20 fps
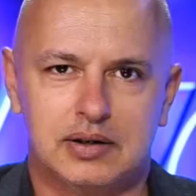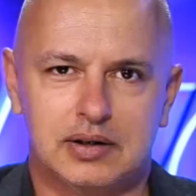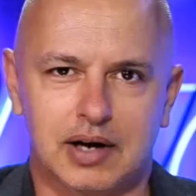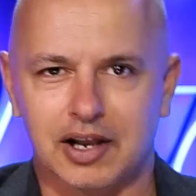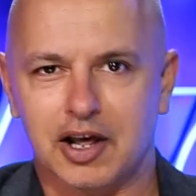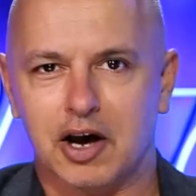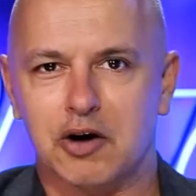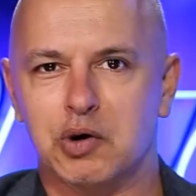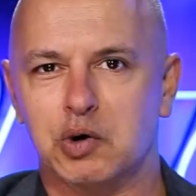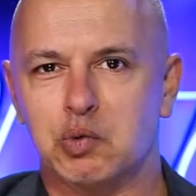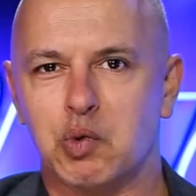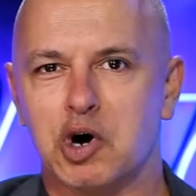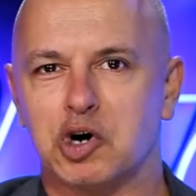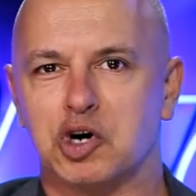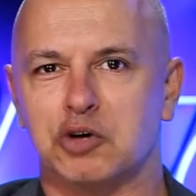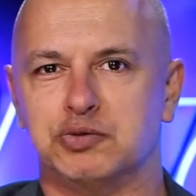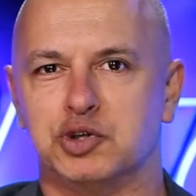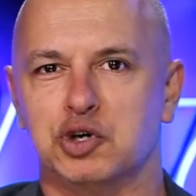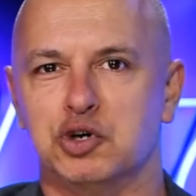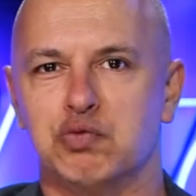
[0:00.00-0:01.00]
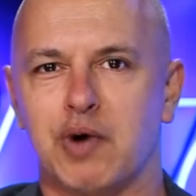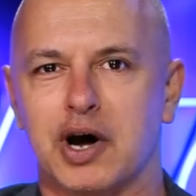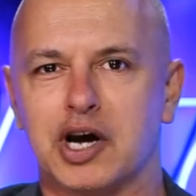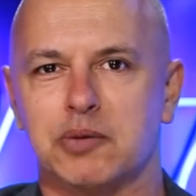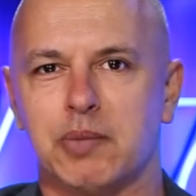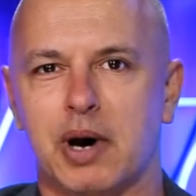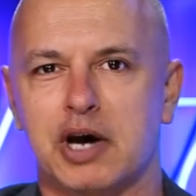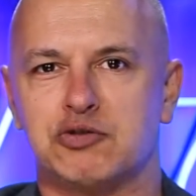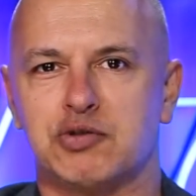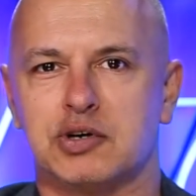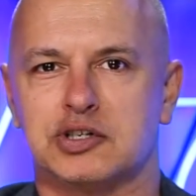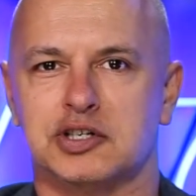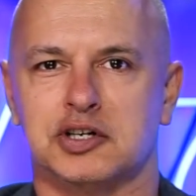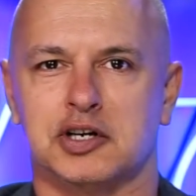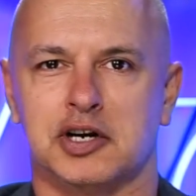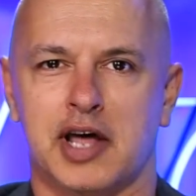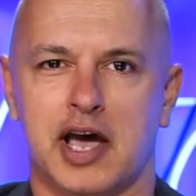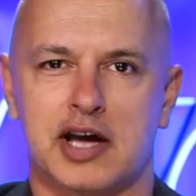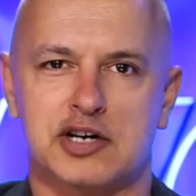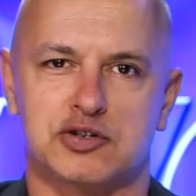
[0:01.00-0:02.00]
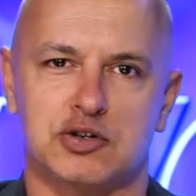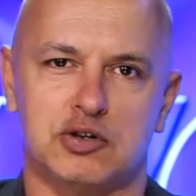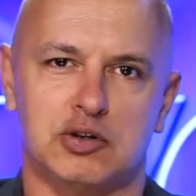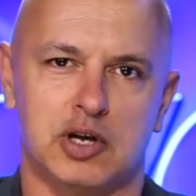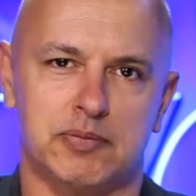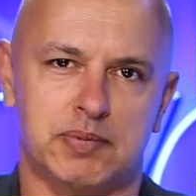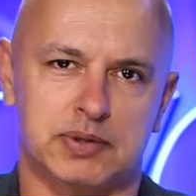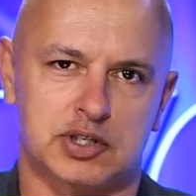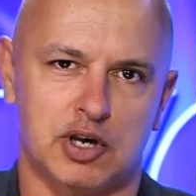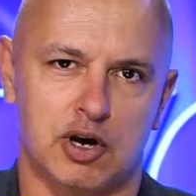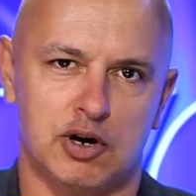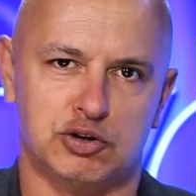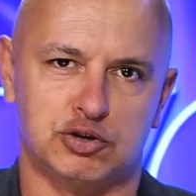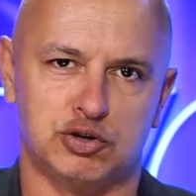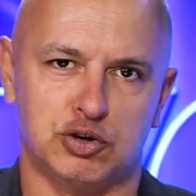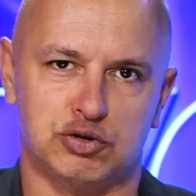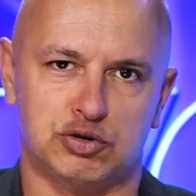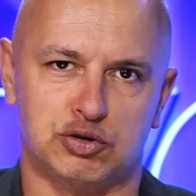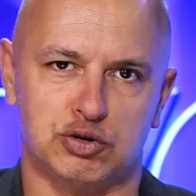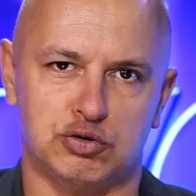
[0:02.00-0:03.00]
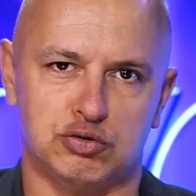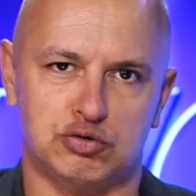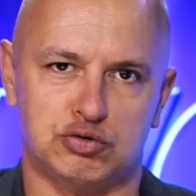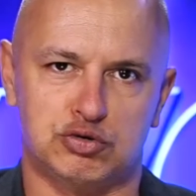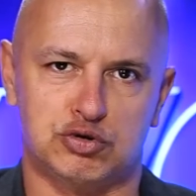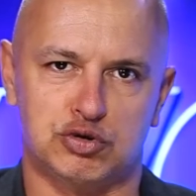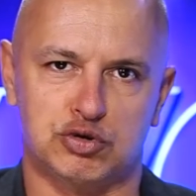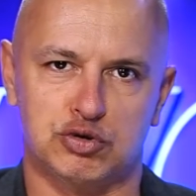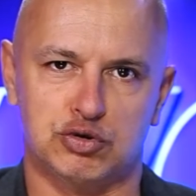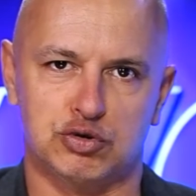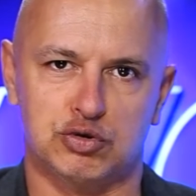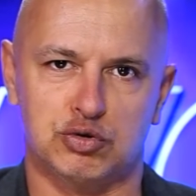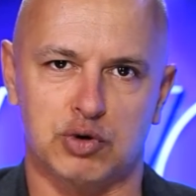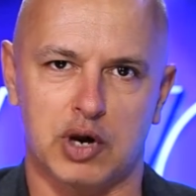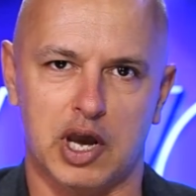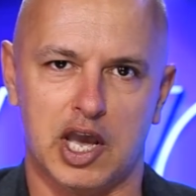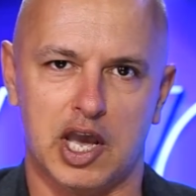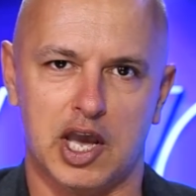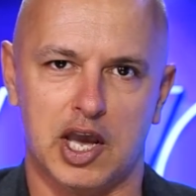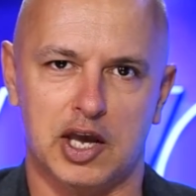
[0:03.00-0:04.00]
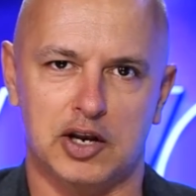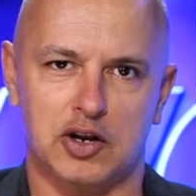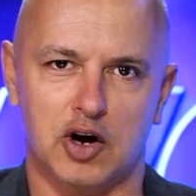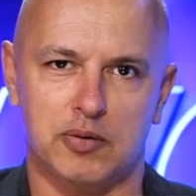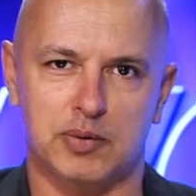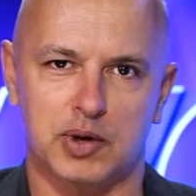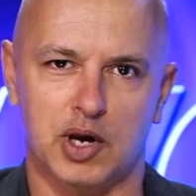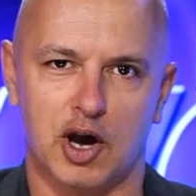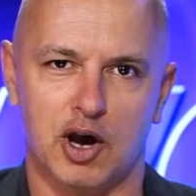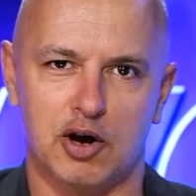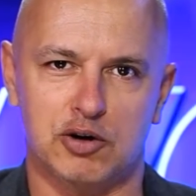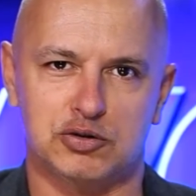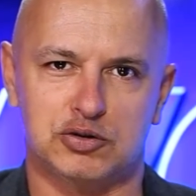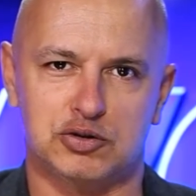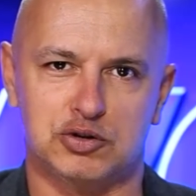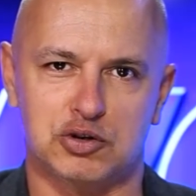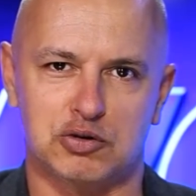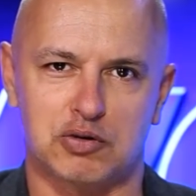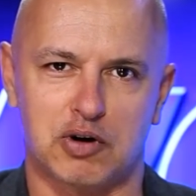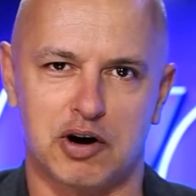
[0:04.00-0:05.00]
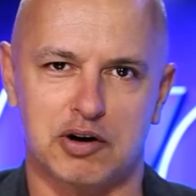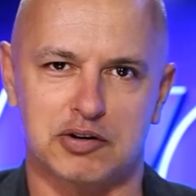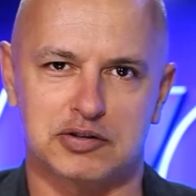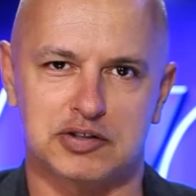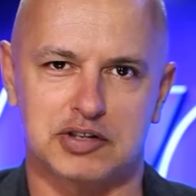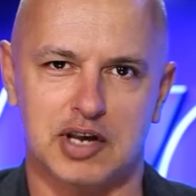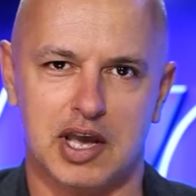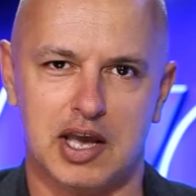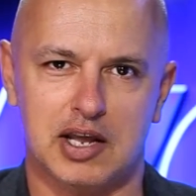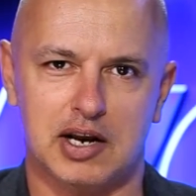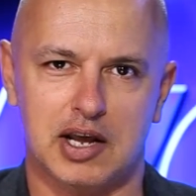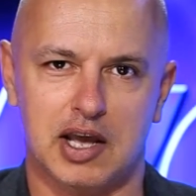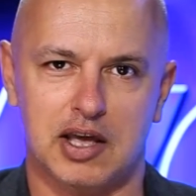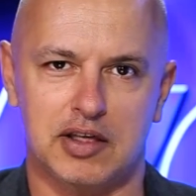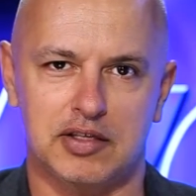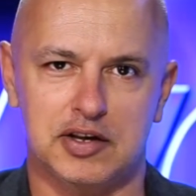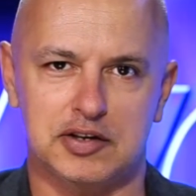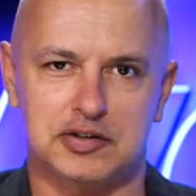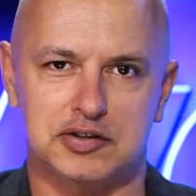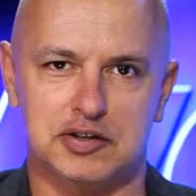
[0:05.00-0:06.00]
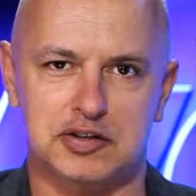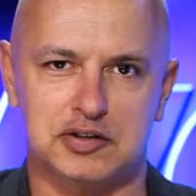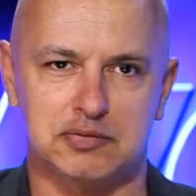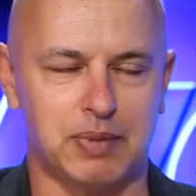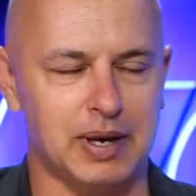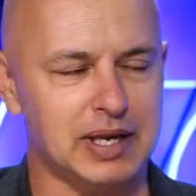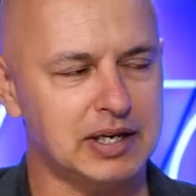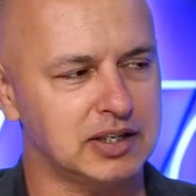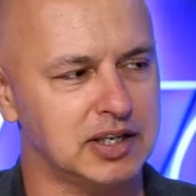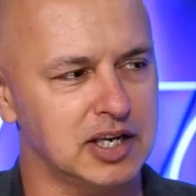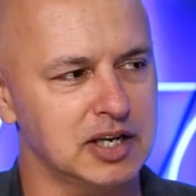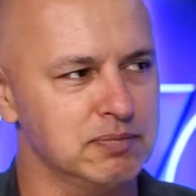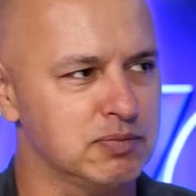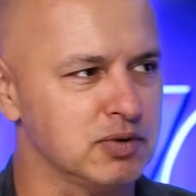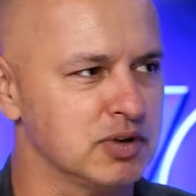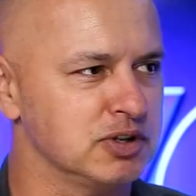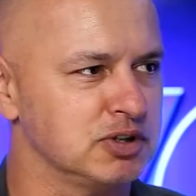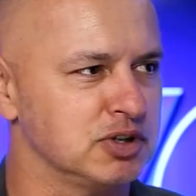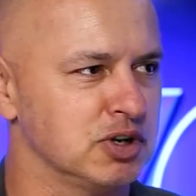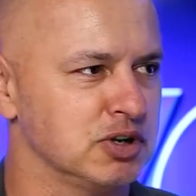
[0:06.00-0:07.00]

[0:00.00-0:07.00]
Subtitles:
Hello and welcome to RuggaMatrix International, episode 222, and I'm your host, Juro Sen, and this is Ben Kimber as